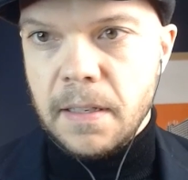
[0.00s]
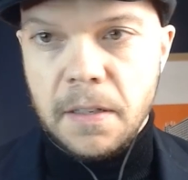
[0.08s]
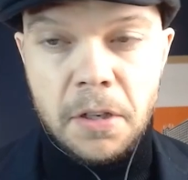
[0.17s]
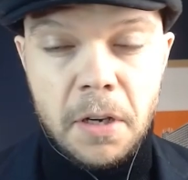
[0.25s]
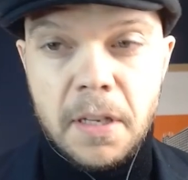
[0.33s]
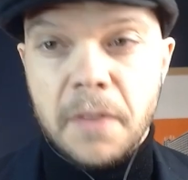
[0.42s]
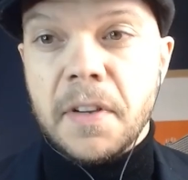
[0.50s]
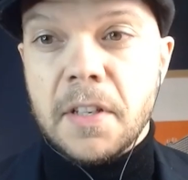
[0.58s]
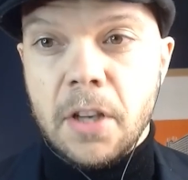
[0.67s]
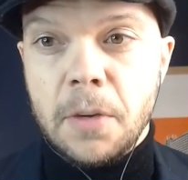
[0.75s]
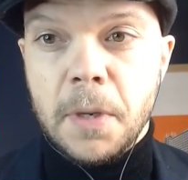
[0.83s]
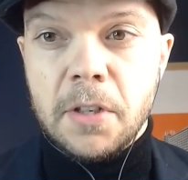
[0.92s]
you know, giving
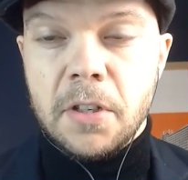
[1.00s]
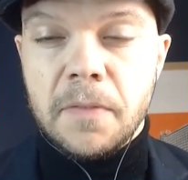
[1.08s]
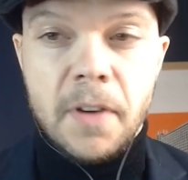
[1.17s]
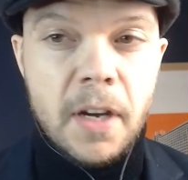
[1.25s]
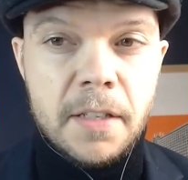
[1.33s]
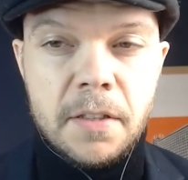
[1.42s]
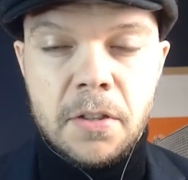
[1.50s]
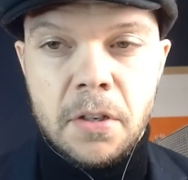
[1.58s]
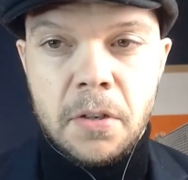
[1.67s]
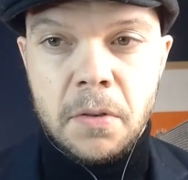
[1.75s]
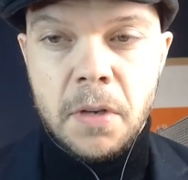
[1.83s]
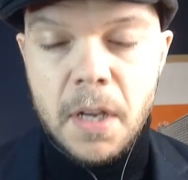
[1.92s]
so much advice
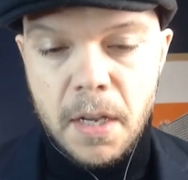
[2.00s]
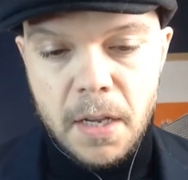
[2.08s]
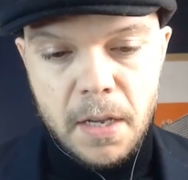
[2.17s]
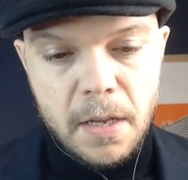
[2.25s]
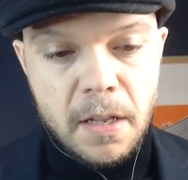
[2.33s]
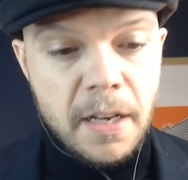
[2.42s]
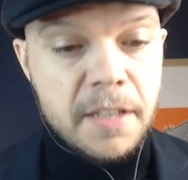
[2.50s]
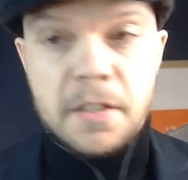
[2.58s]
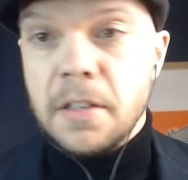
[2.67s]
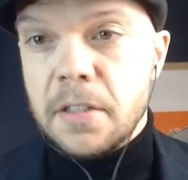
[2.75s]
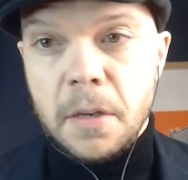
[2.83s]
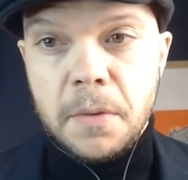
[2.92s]
to the
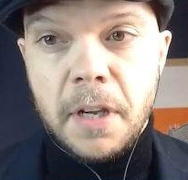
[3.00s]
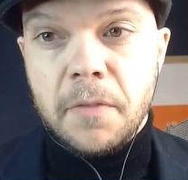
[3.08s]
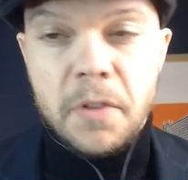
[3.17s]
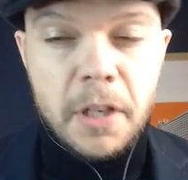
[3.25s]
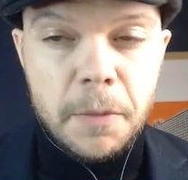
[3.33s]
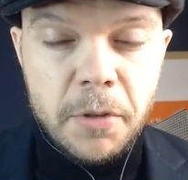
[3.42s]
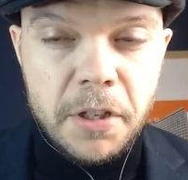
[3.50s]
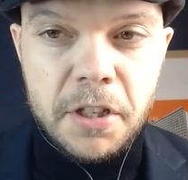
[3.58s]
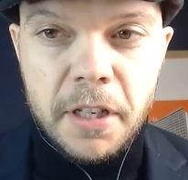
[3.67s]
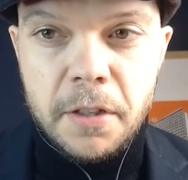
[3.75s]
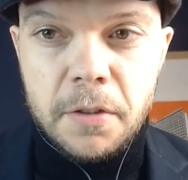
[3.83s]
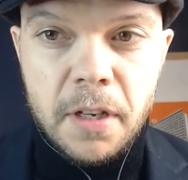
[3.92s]
listeners. So, yeah, really
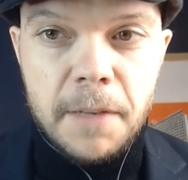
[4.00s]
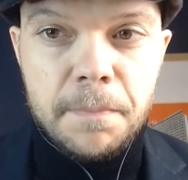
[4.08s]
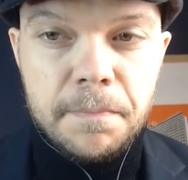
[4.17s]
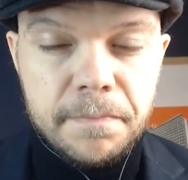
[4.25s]
appreciate your time.